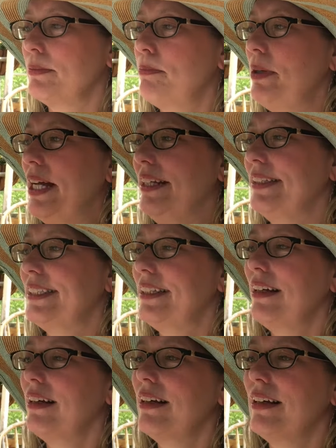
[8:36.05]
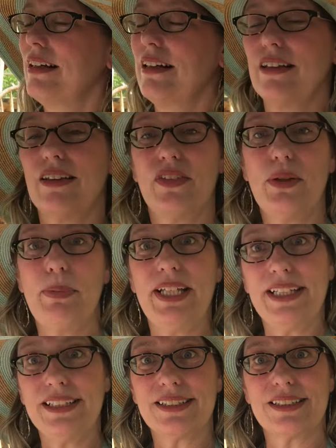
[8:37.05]
But the
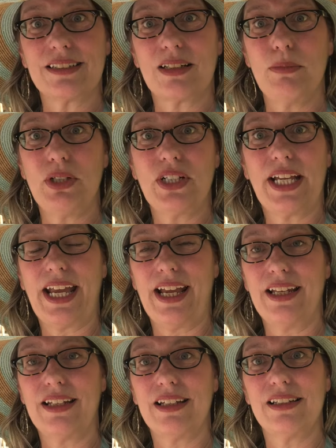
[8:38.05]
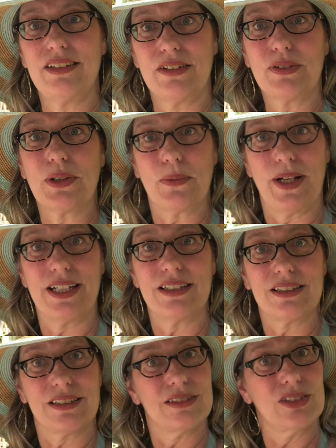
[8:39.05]
bees communicate in different
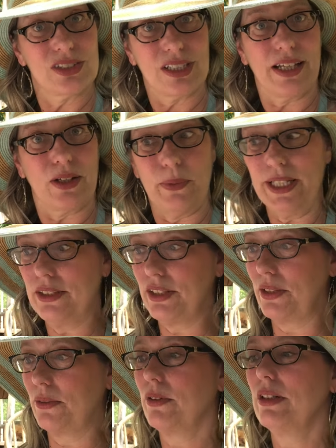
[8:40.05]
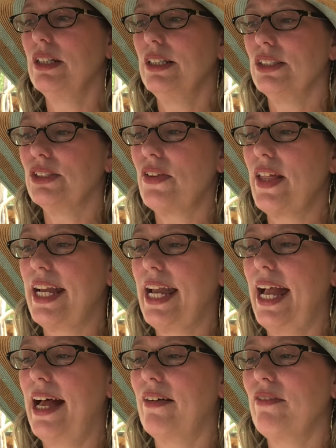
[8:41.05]
ways just like we do. So they
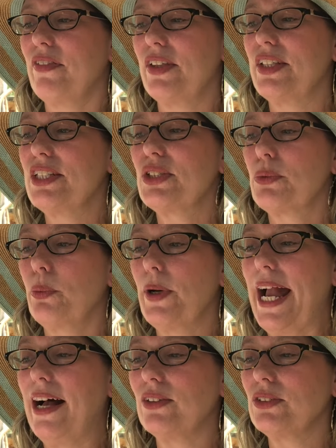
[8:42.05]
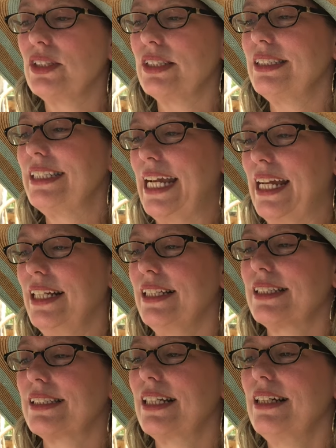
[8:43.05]
have this round
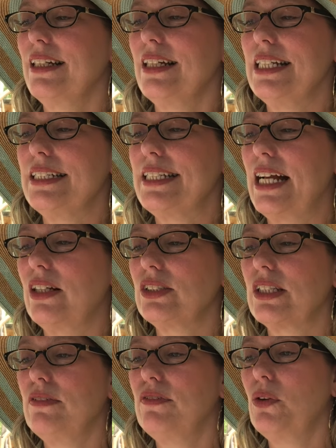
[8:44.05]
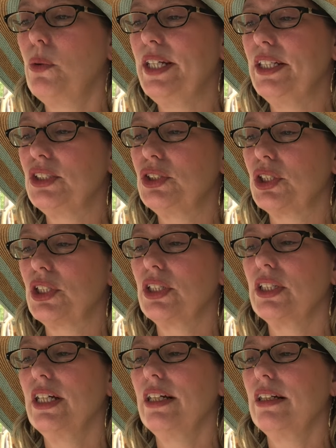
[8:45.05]
dance. It tells a
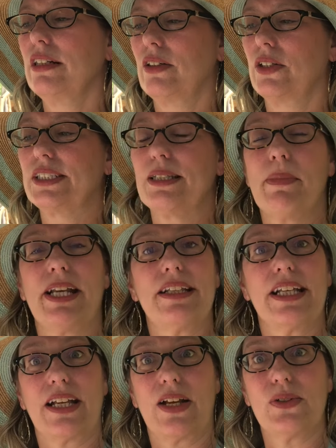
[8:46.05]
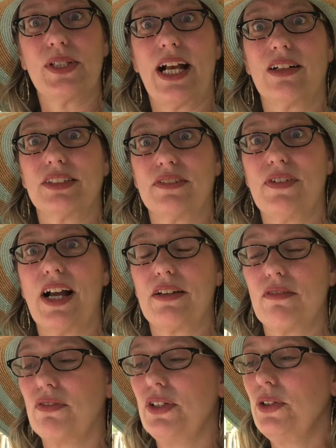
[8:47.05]
forager, or somebody that goes out to
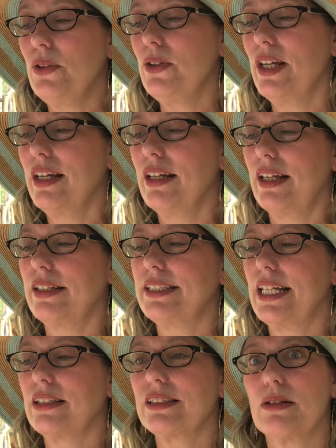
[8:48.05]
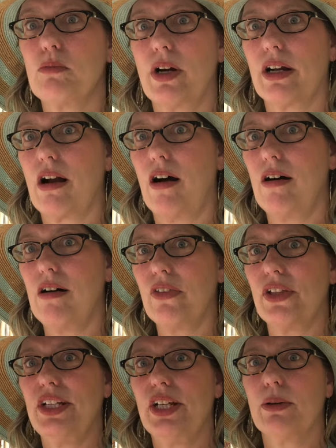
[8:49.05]
find food, it tells them where all
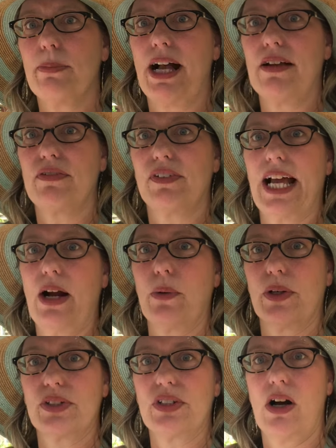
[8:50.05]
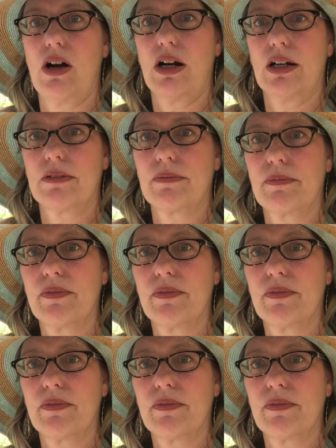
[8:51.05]
the nearby flowers are.